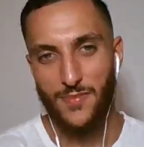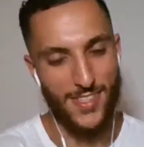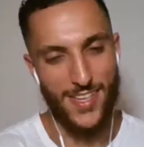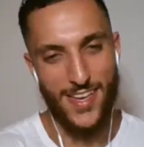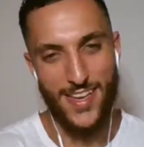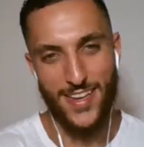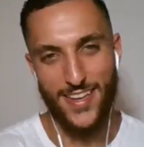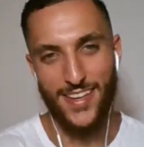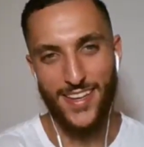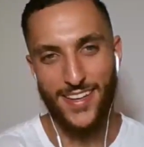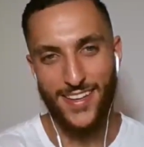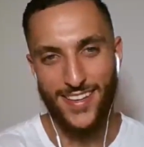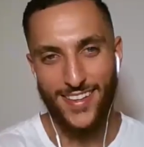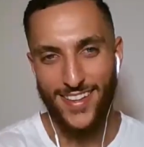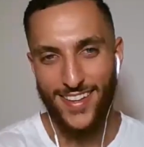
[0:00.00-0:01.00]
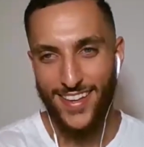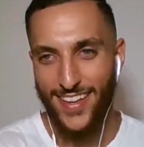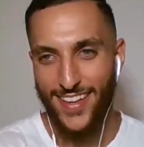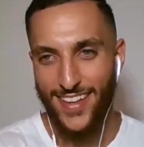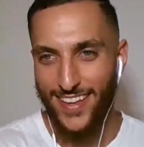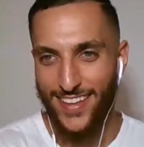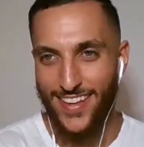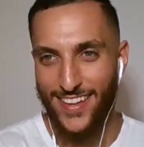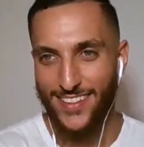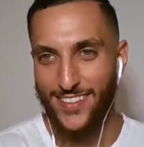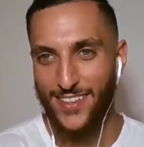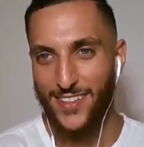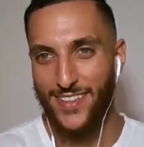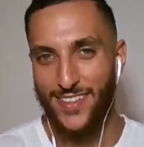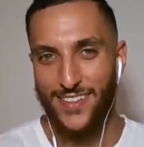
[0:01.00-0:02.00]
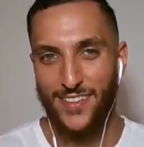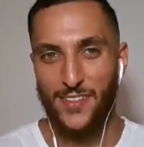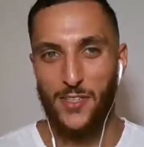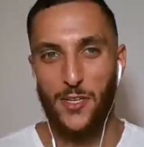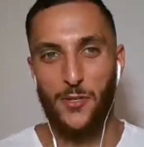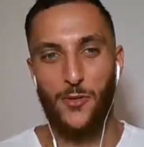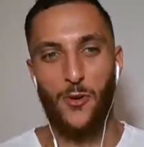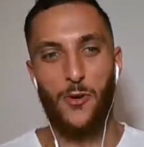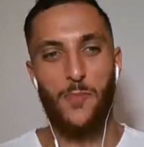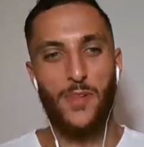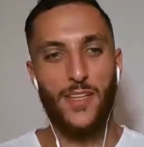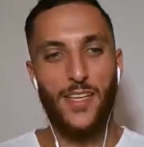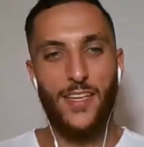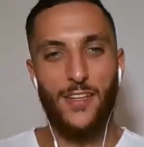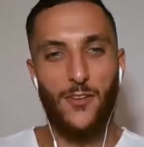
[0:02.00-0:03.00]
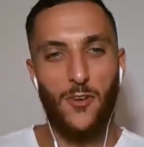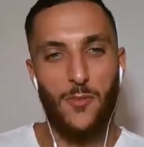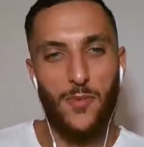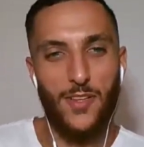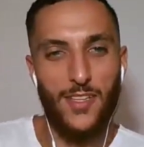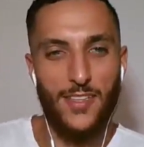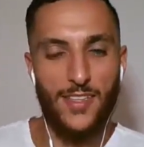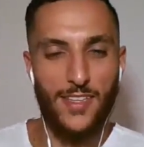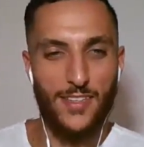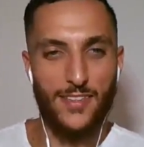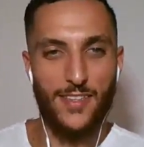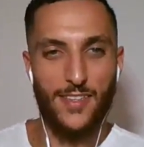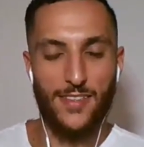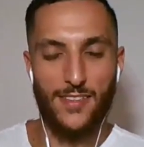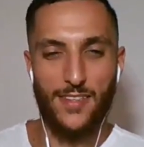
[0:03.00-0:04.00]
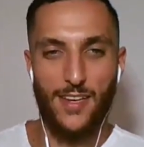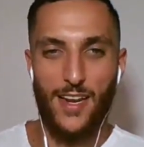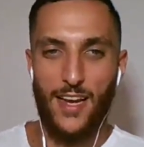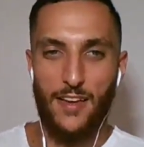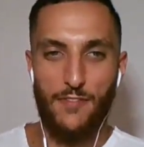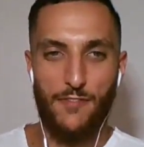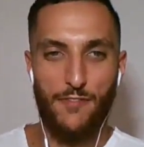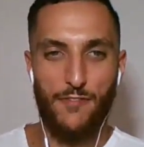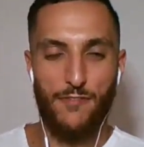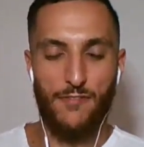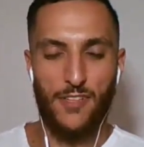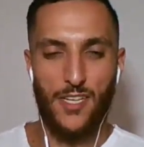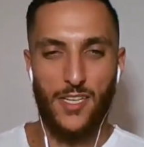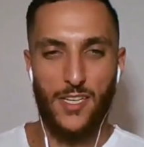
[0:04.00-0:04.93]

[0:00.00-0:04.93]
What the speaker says: yeah, there normally the live